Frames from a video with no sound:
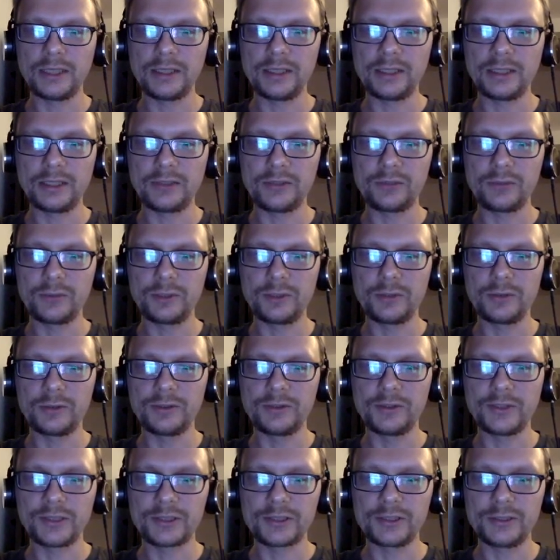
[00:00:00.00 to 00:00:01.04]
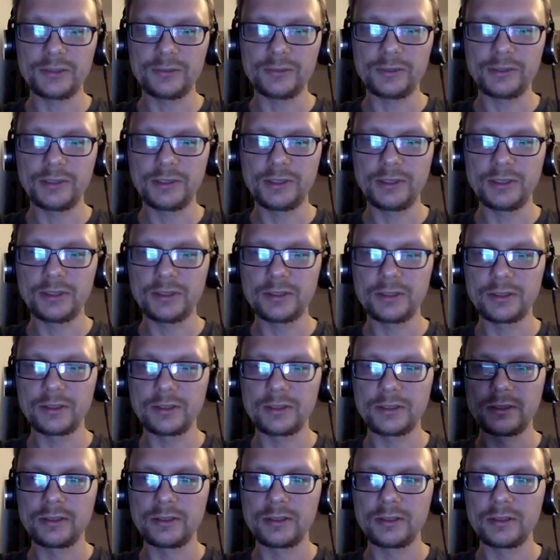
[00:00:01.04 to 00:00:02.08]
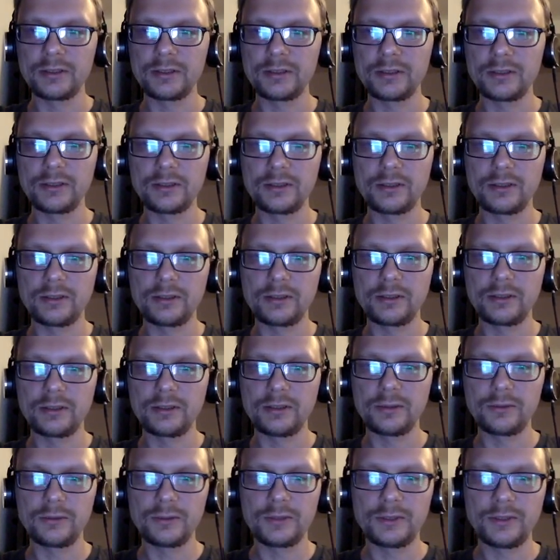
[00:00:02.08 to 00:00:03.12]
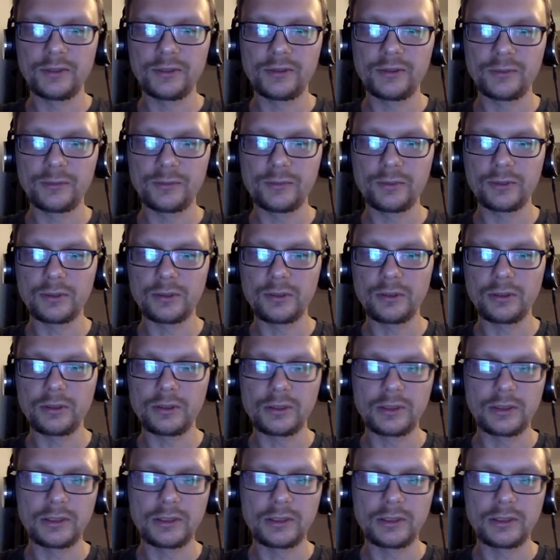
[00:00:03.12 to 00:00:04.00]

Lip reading: swear to you, it's actually really, really simple.